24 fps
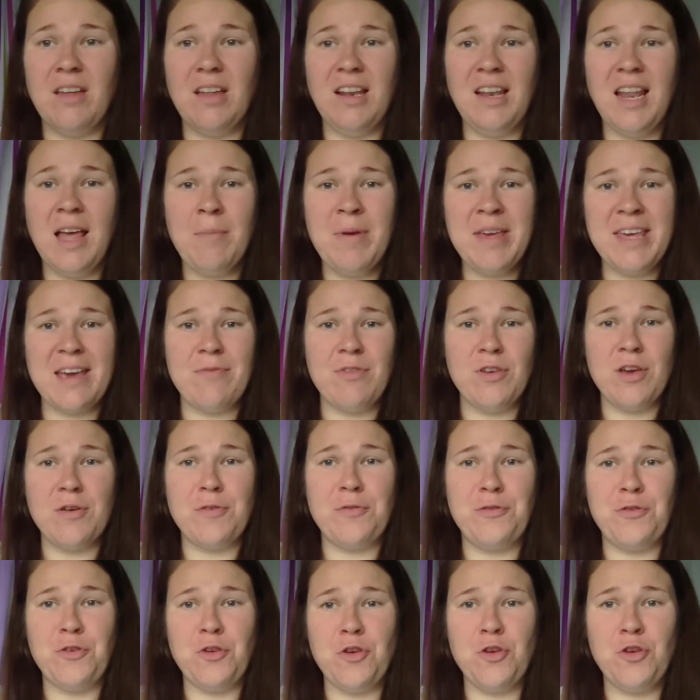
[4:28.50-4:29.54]
Let me give you a
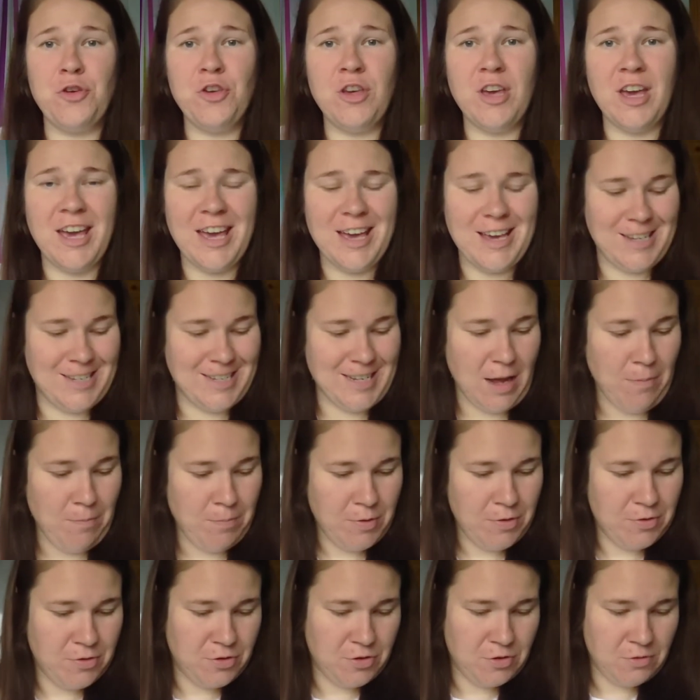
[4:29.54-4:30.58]
few
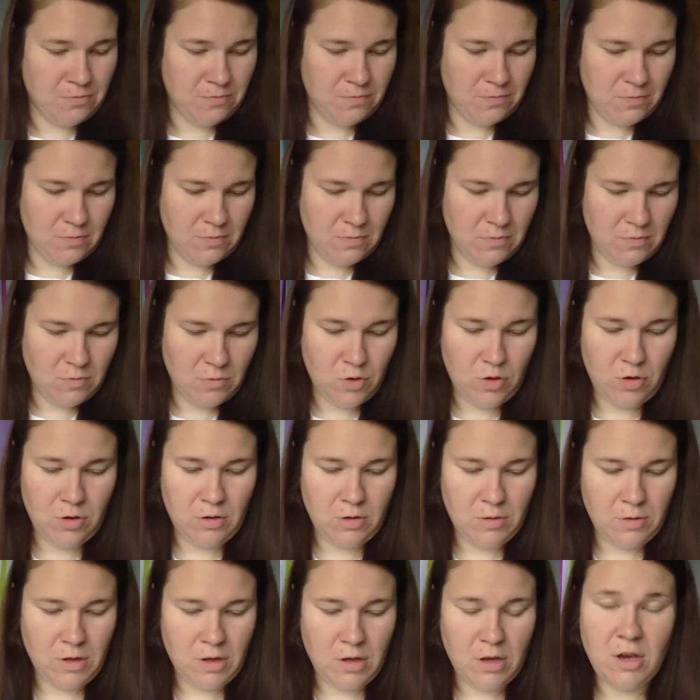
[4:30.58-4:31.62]
examples.
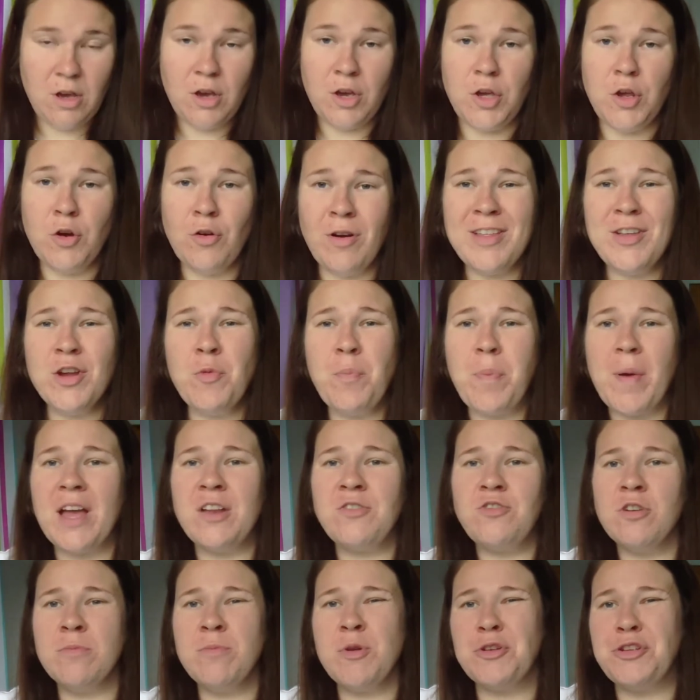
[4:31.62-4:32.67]
You're in your
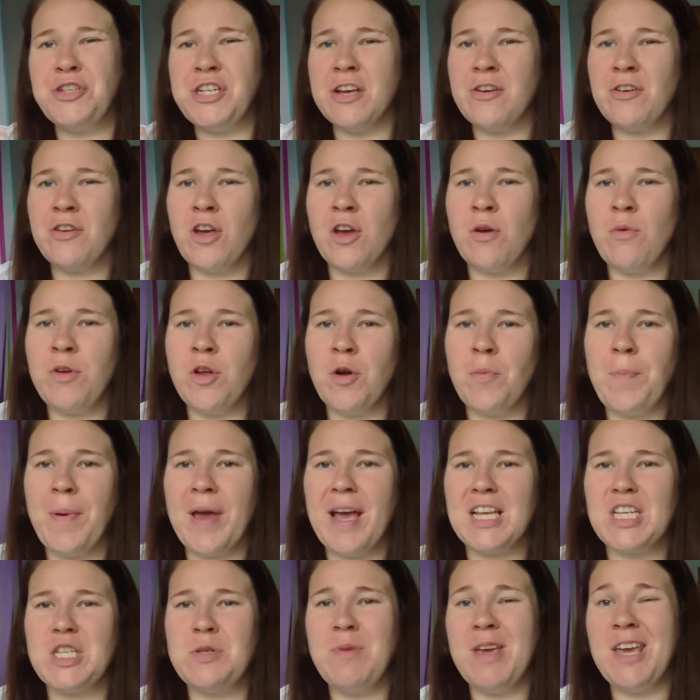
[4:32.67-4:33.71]
bedroom, you're chilling out with your
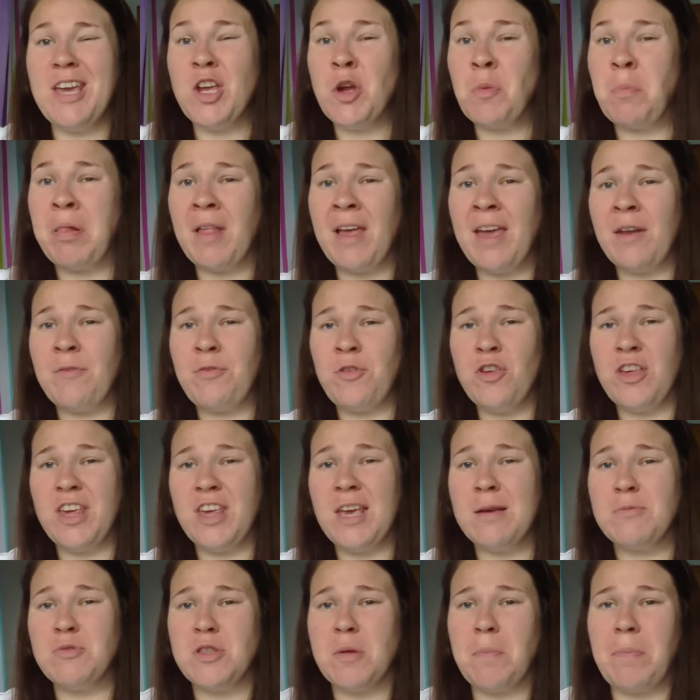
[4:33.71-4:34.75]
best mate, you're playing a few
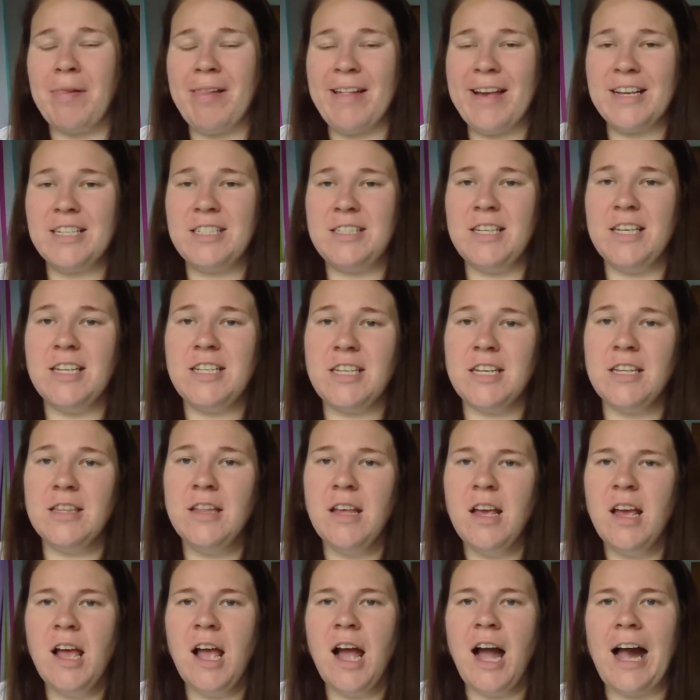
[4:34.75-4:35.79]
games on the PlayStation,
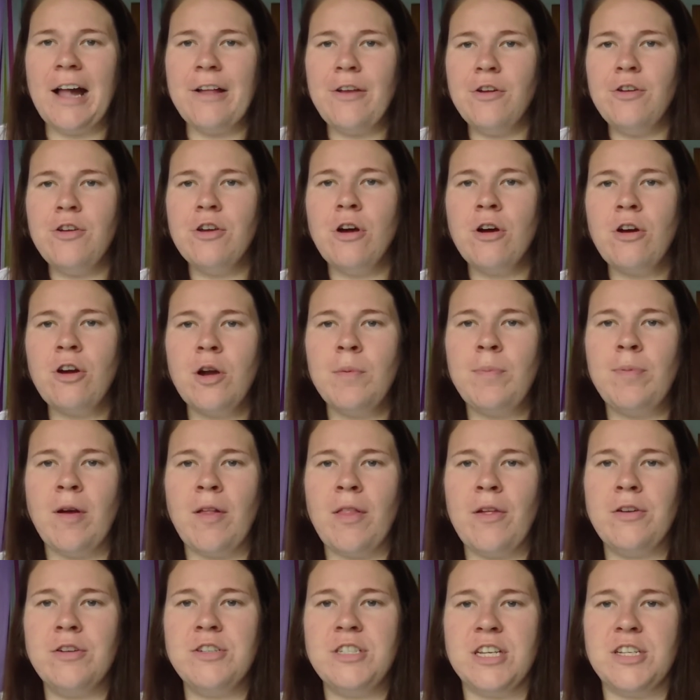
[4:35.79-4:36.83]
and your younger
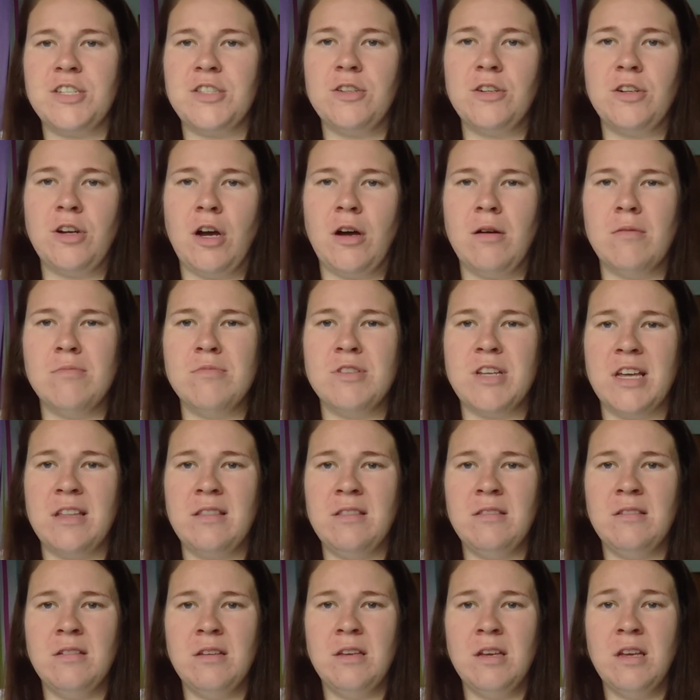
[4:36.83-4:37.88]
brother or sister comes
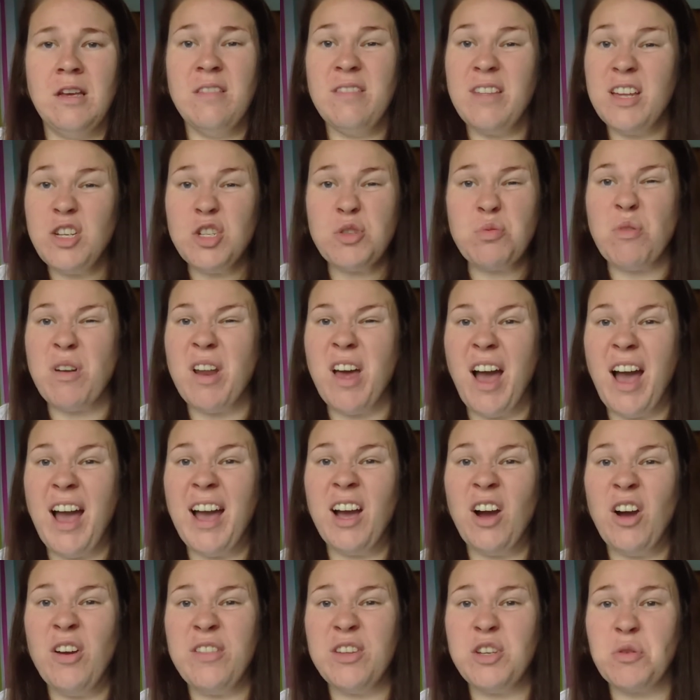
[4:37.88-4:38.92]
in. They just want to hang
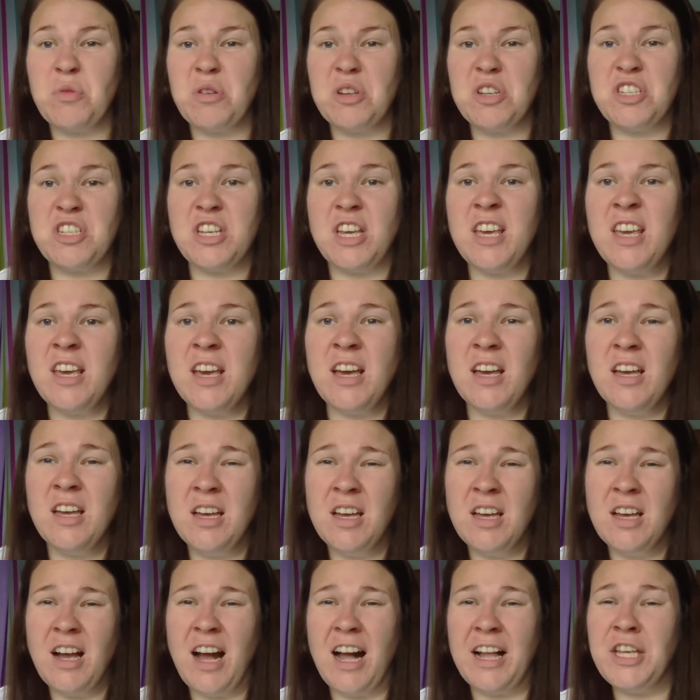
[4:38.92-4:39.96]
out, they just want to see you,
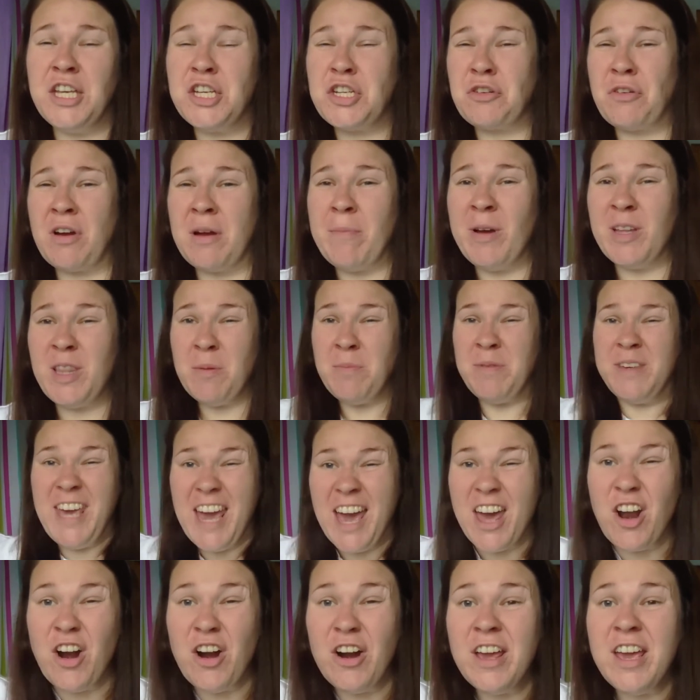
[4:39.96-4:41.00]
and you scream at them, get
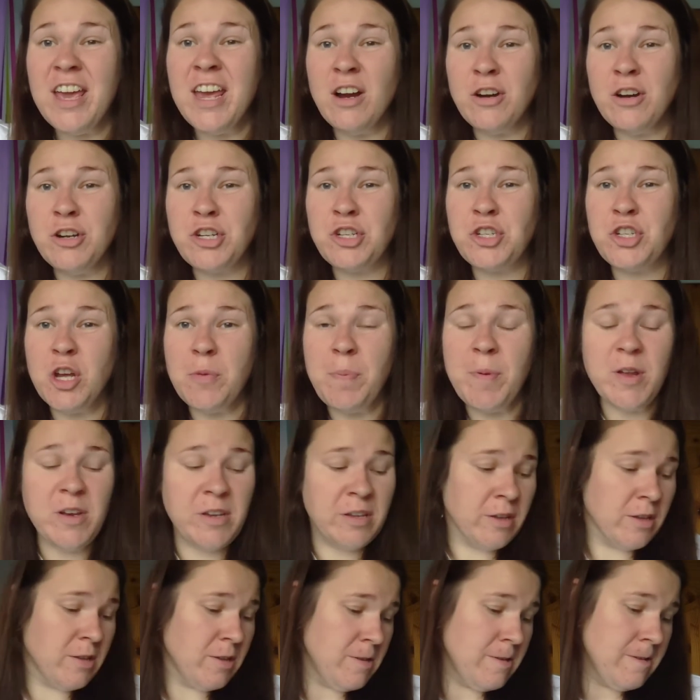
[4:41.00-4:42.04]
out of here, stupid!